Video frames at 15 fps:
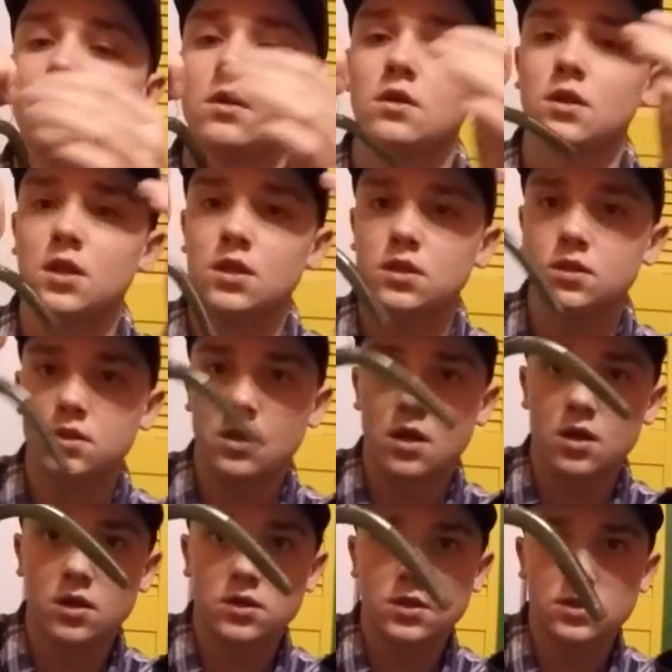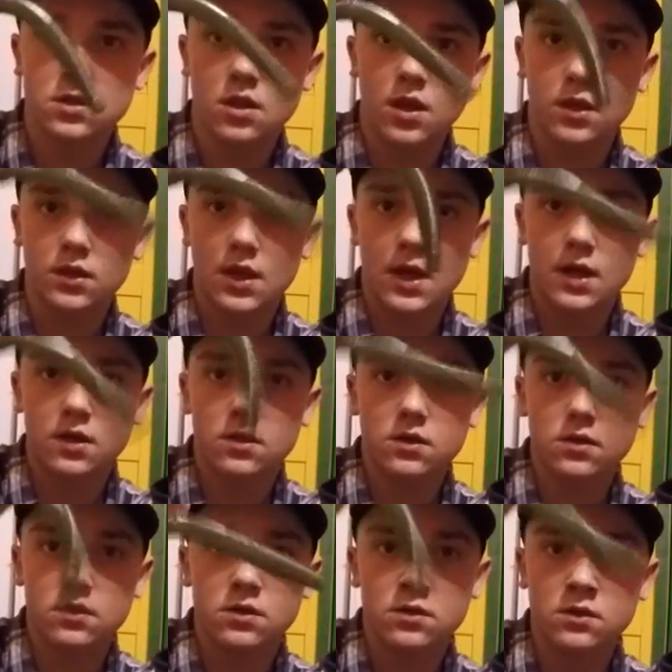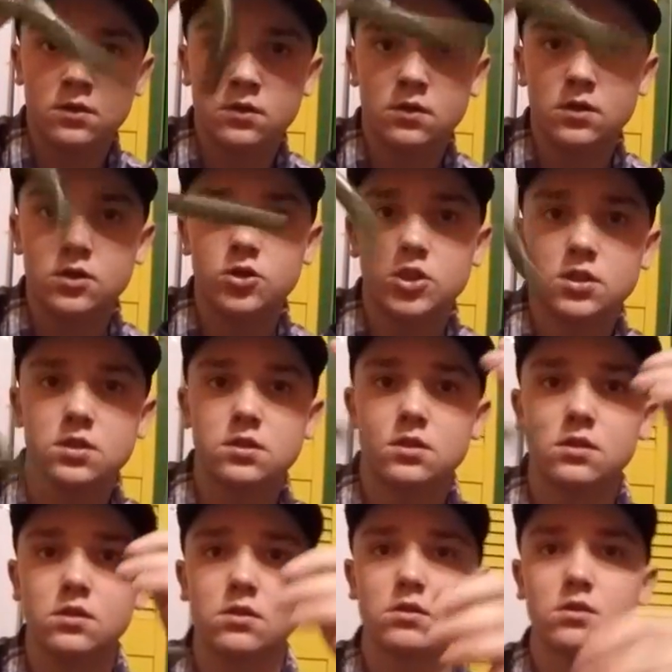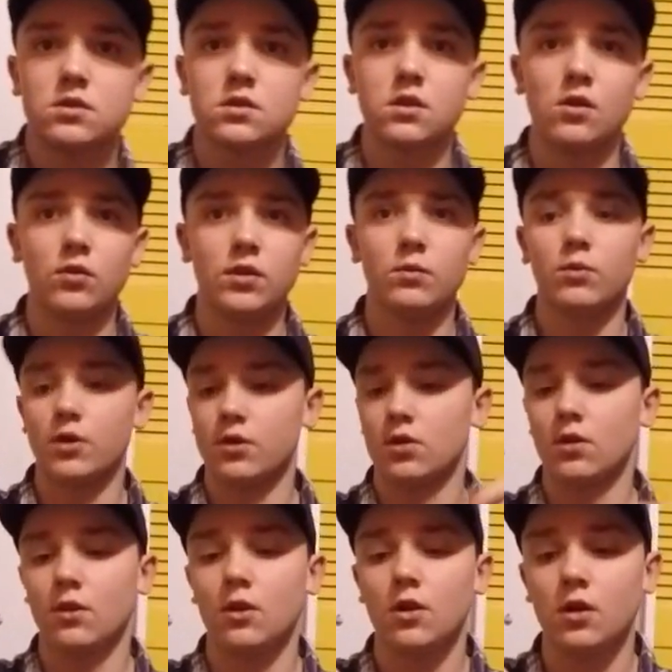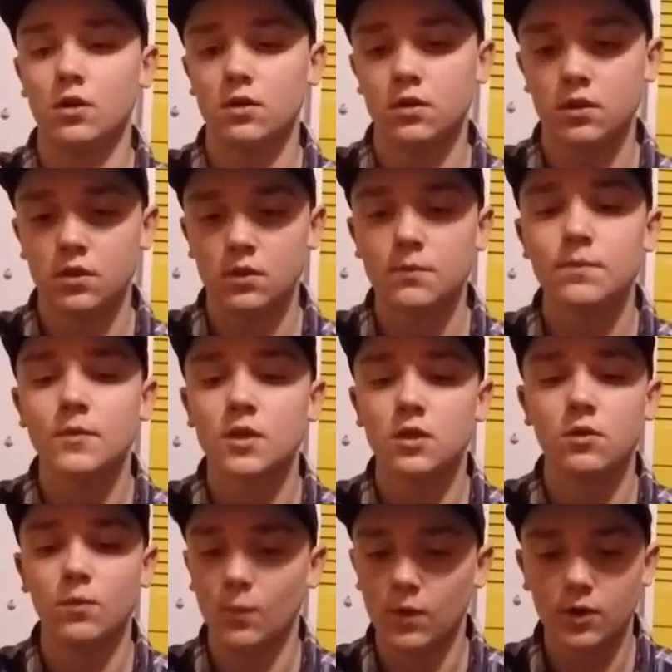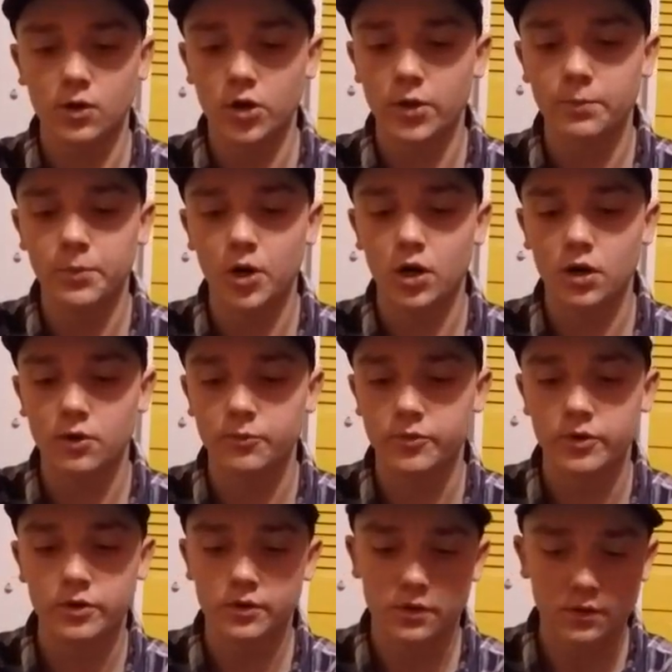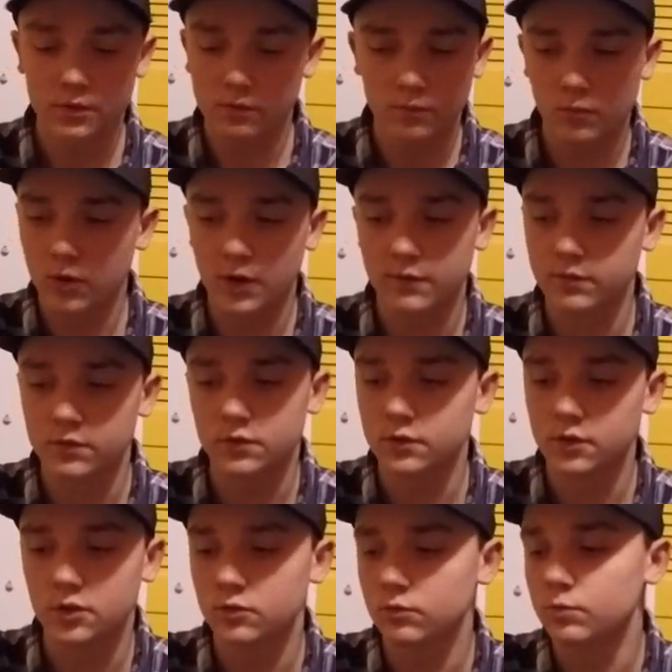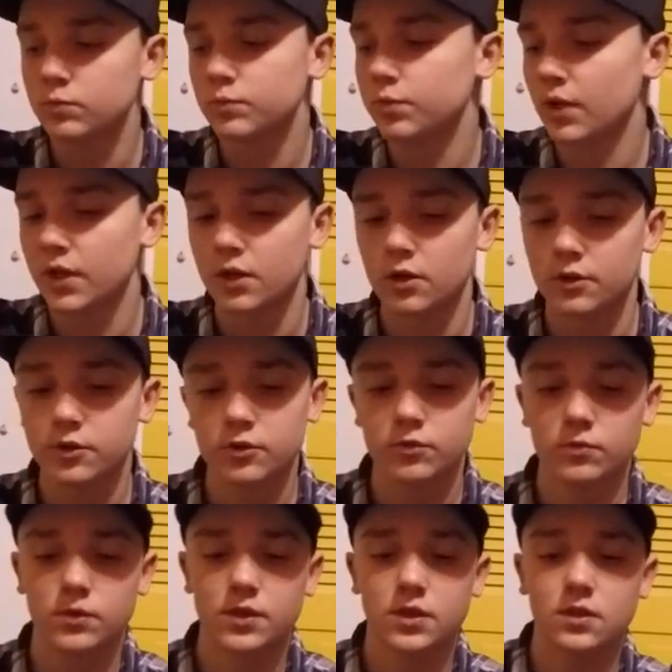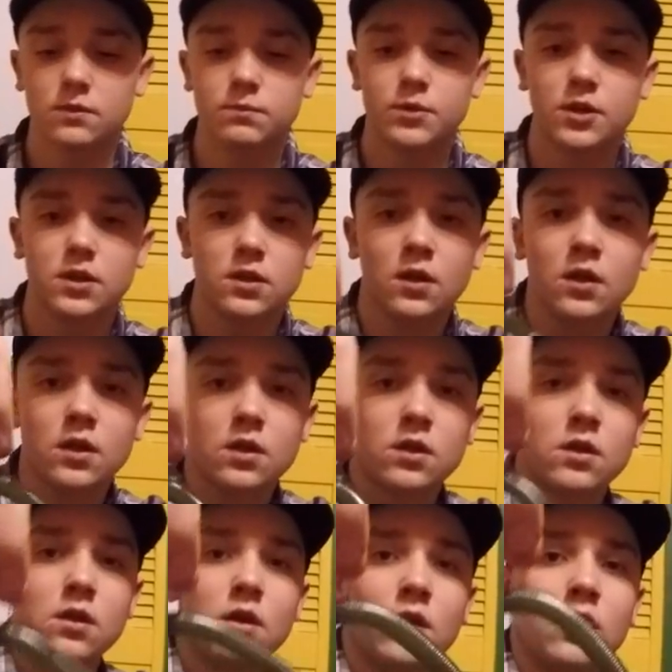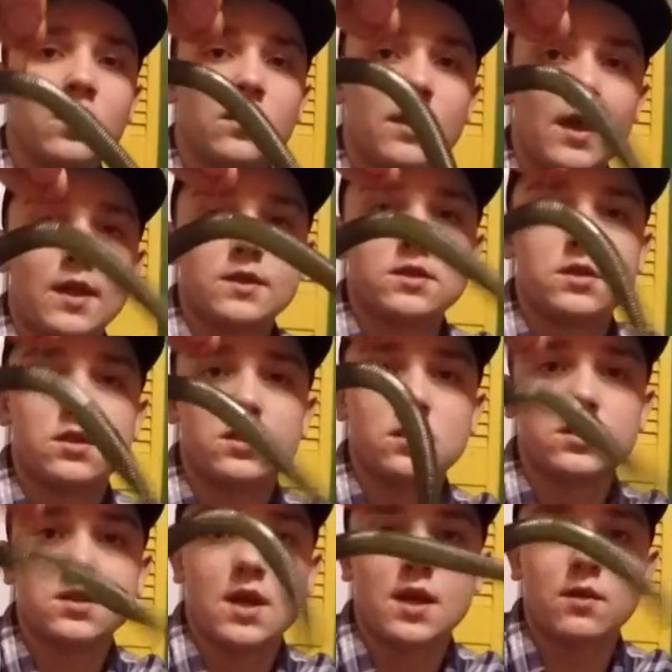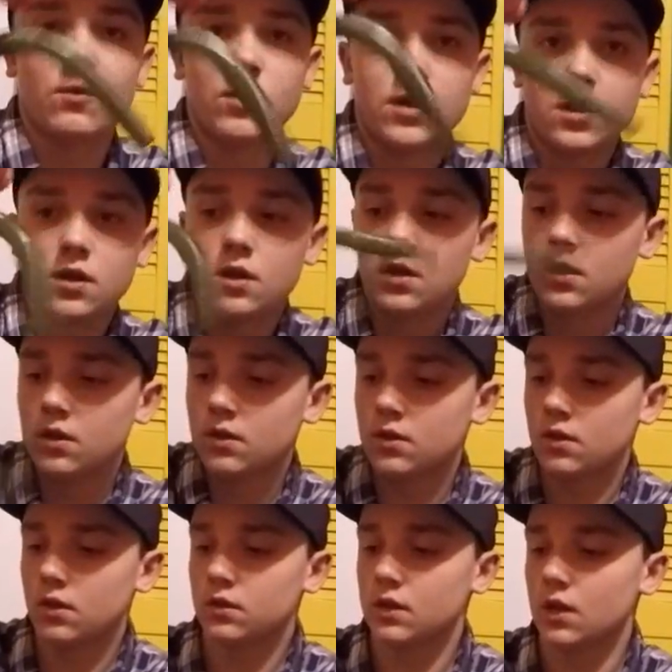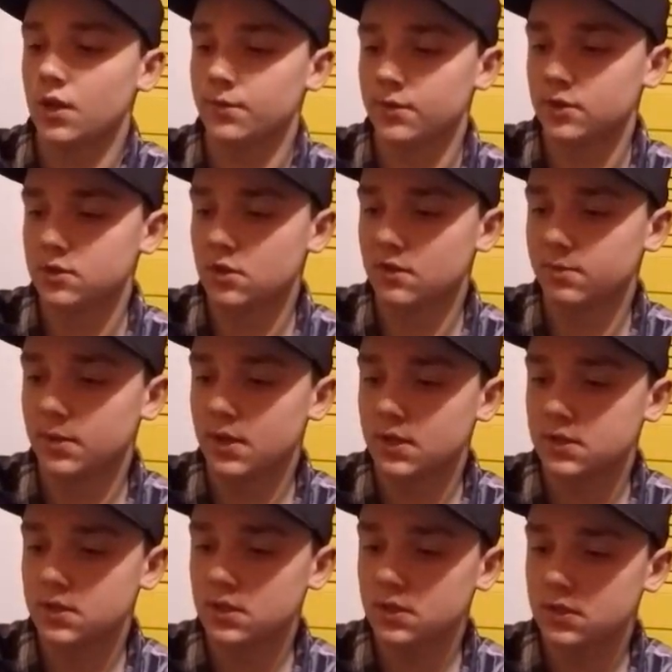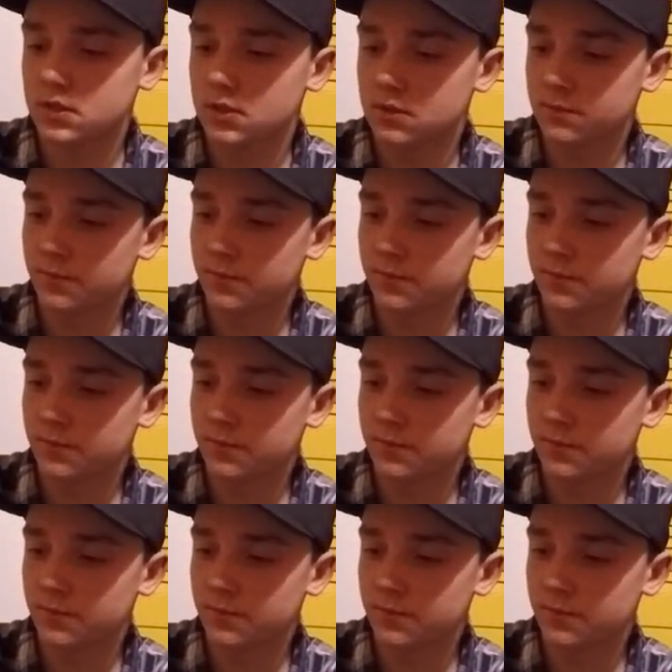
and then kind of just like that, and you just slowly working along. You can working on bottom or whatever you plan on doing with it, but that's the second way that I rig soft plastics.